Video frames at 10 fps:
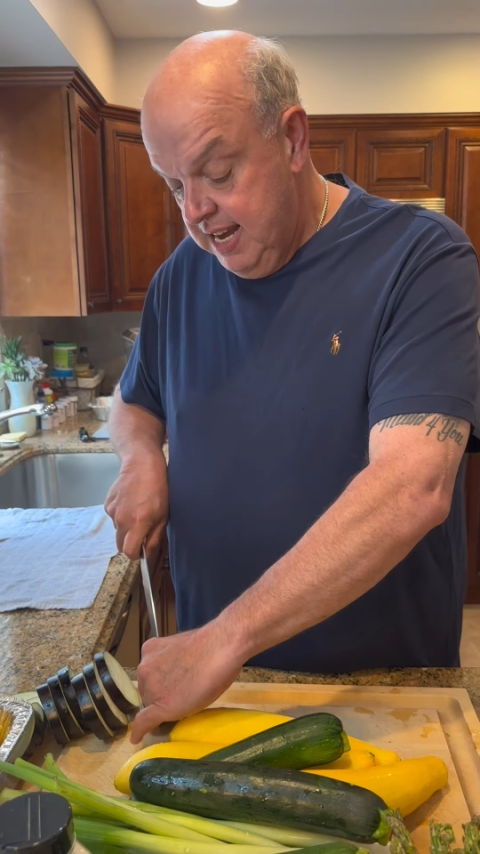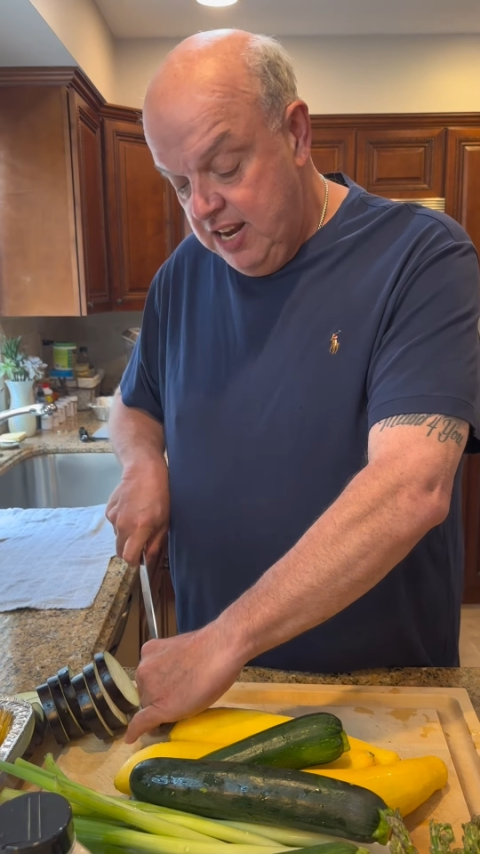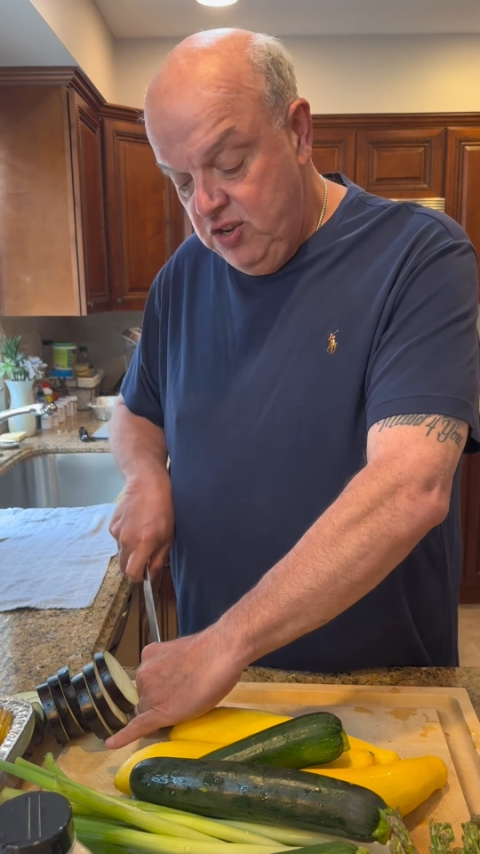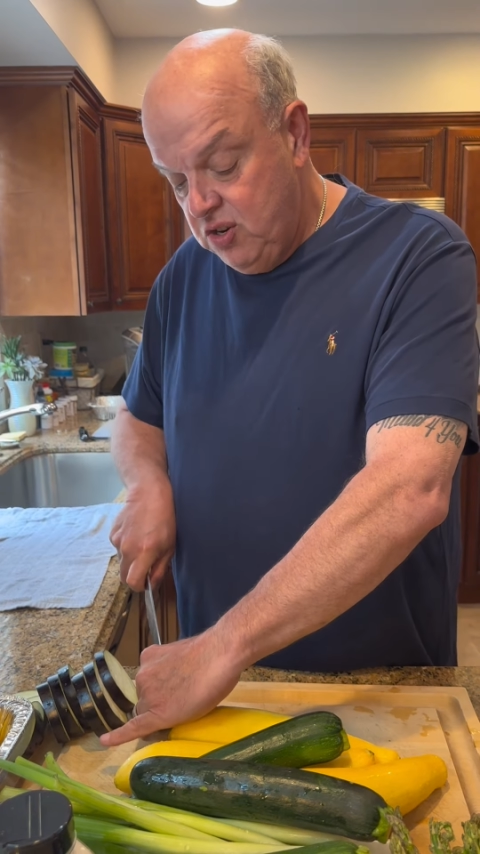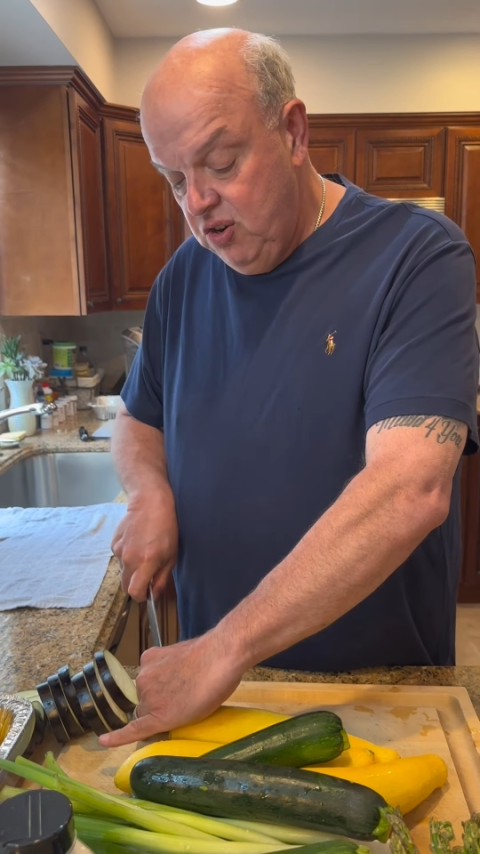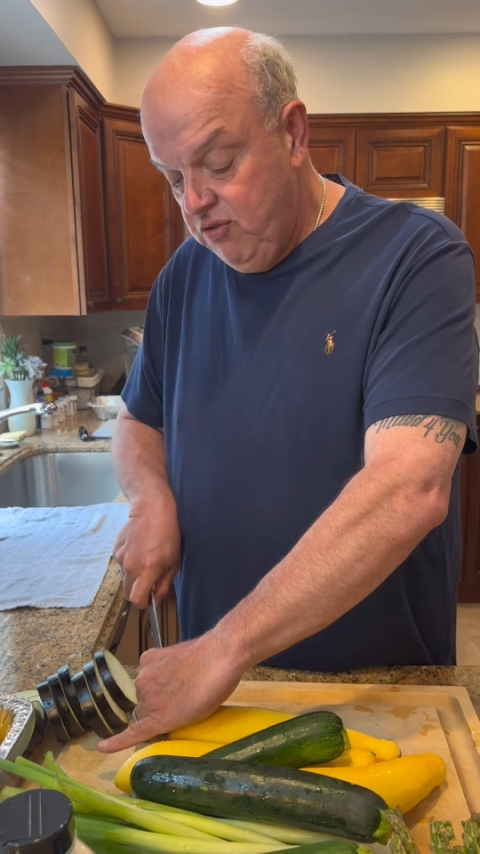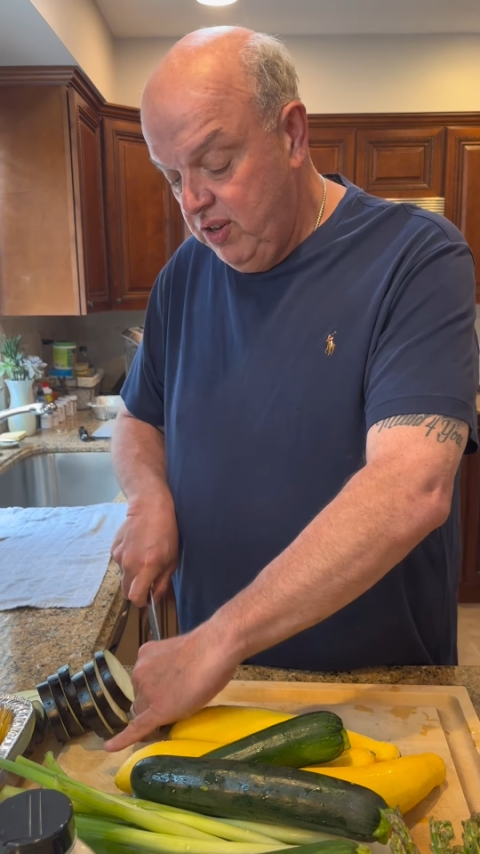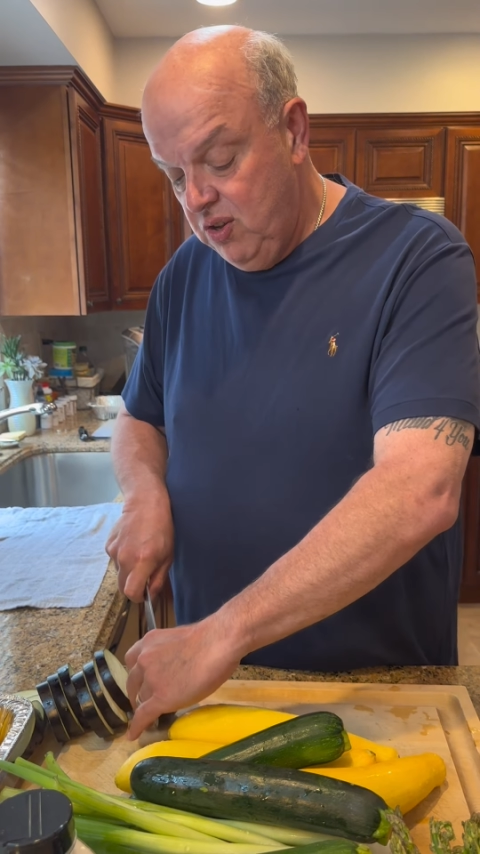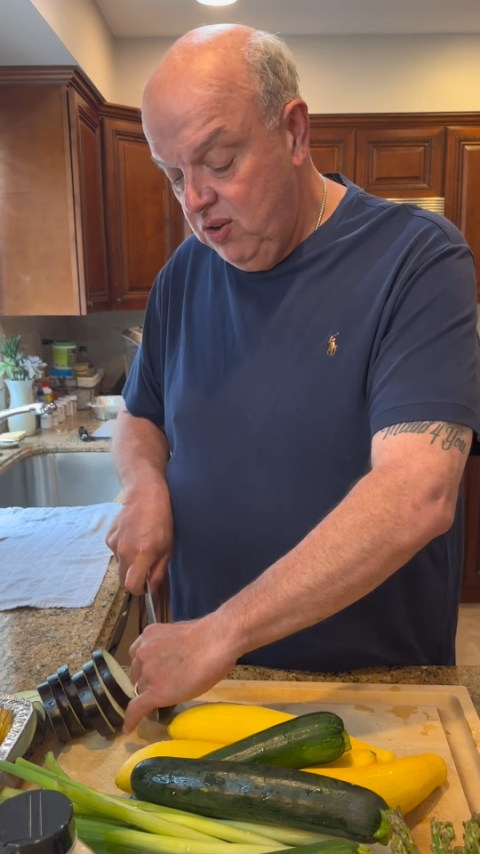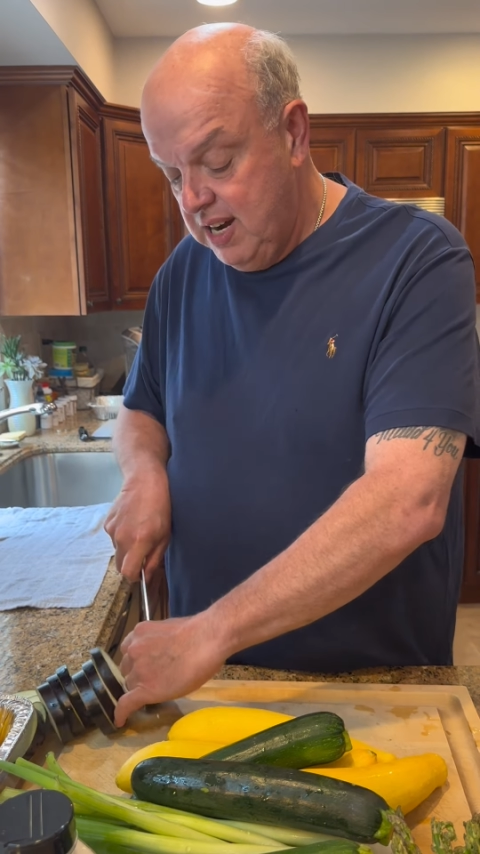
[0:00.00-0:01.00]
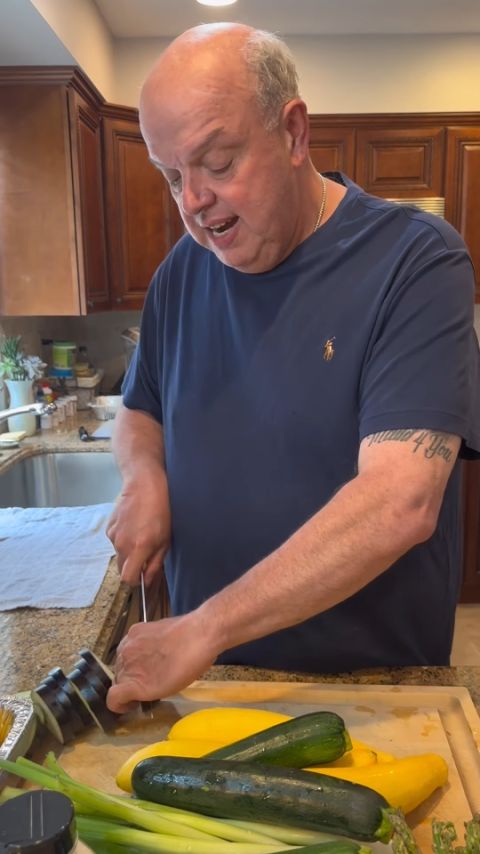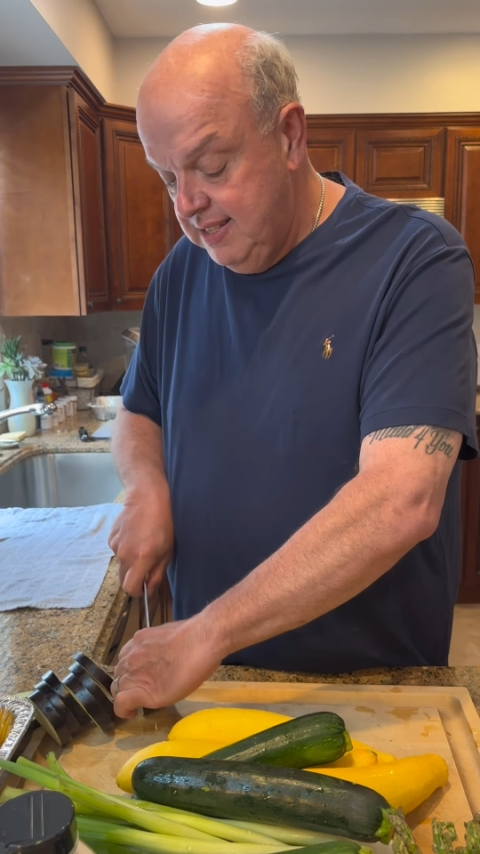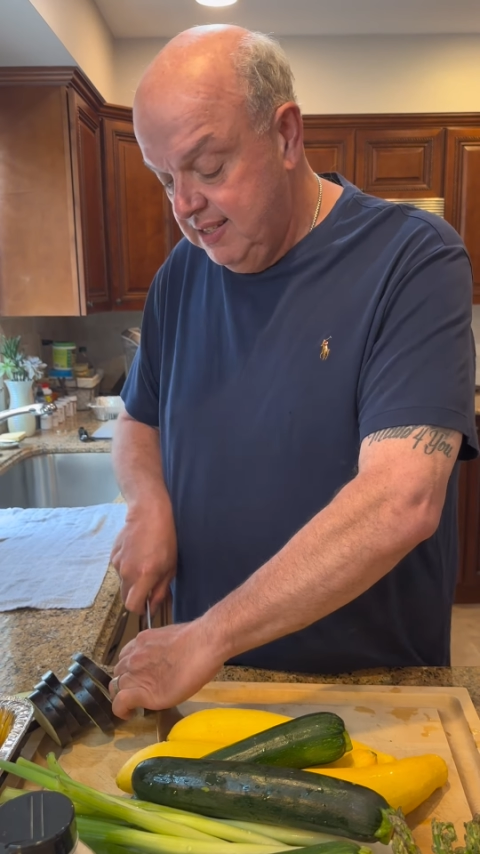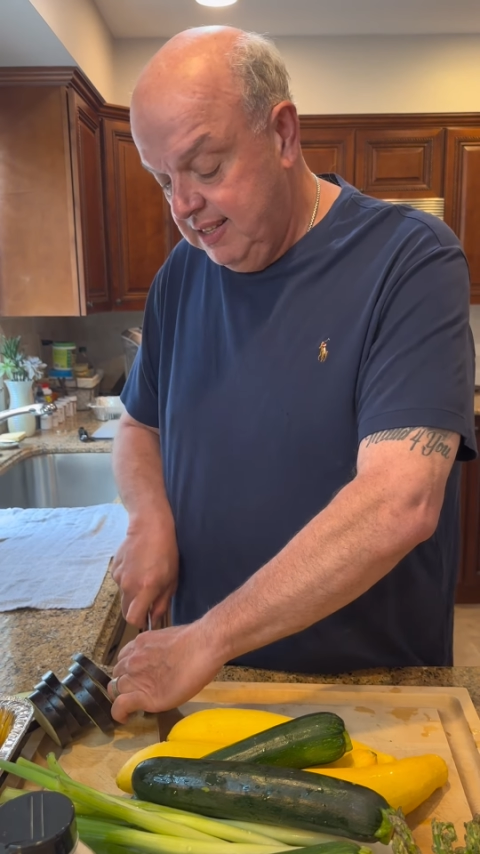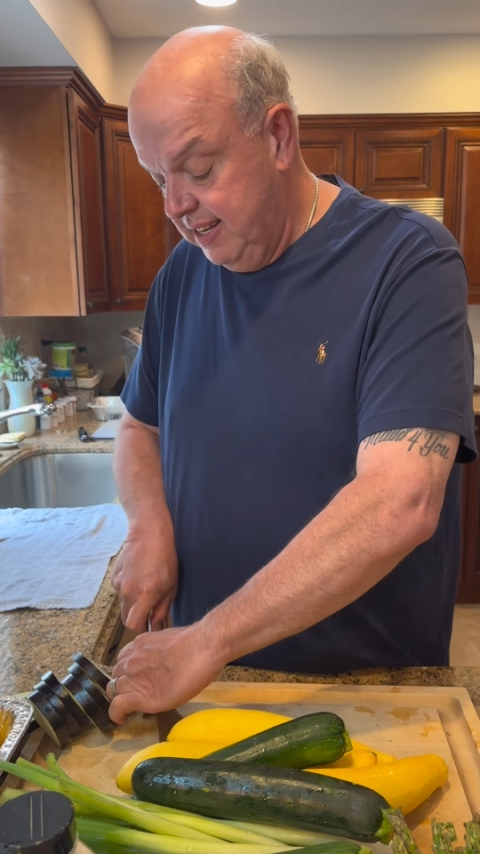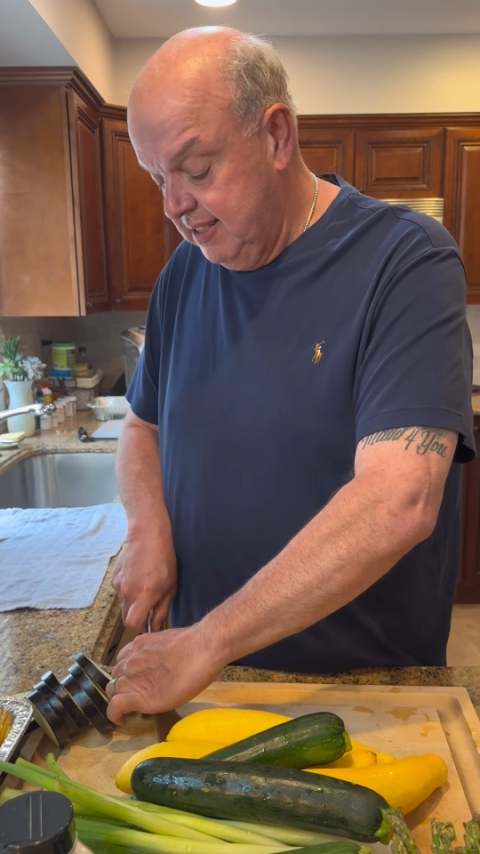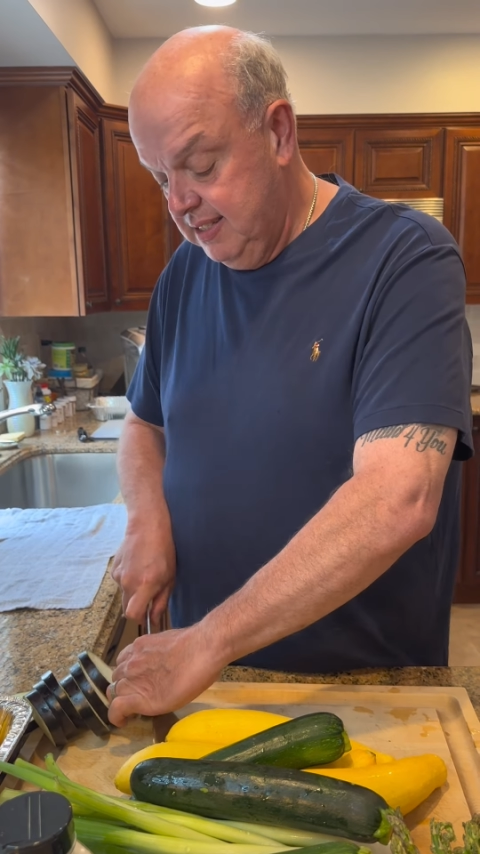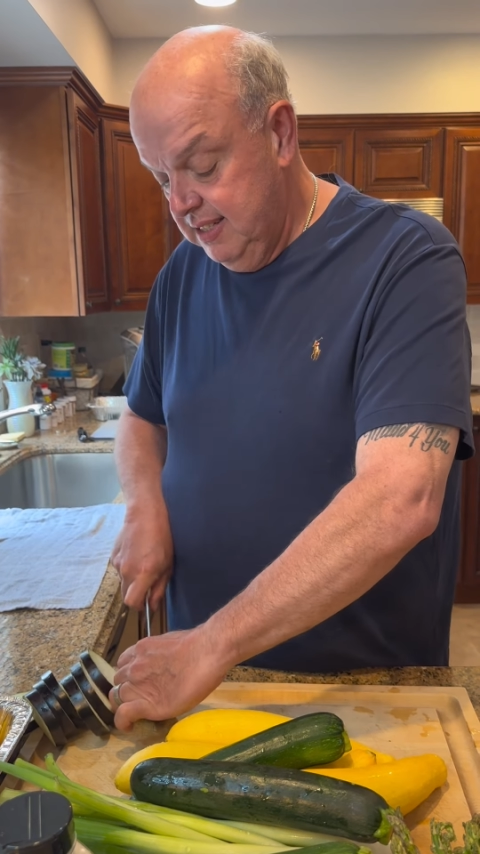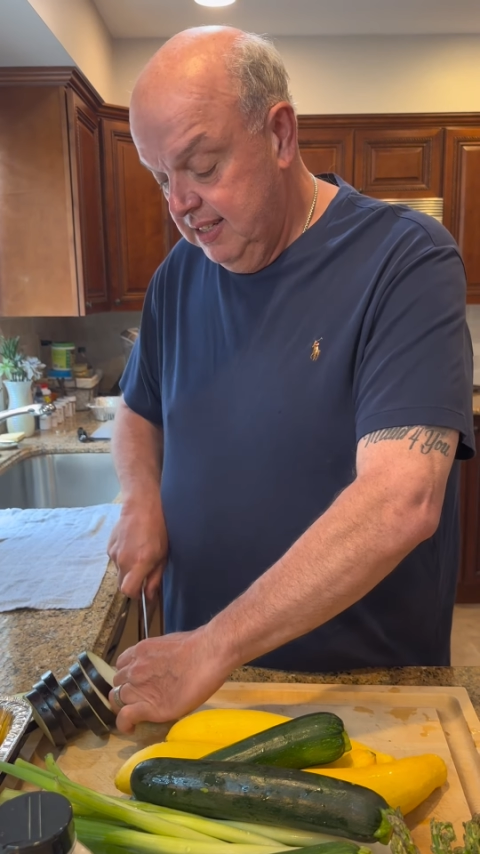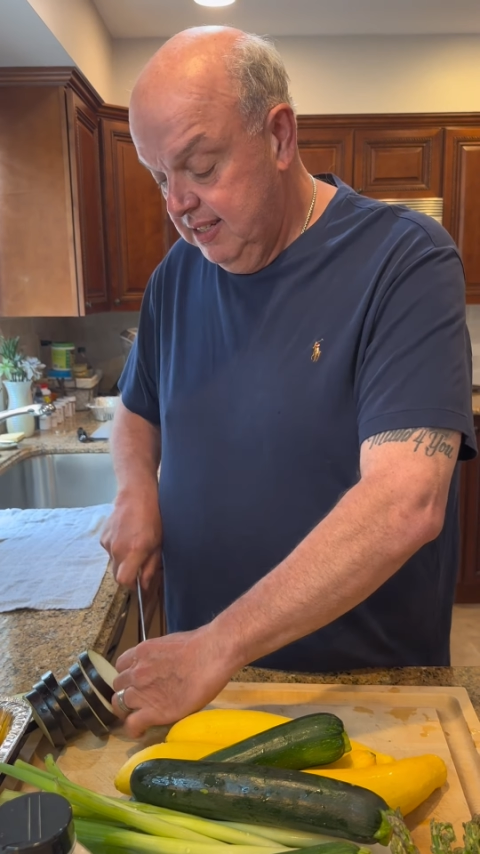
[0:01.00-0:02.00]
and you can grow all kinds of things.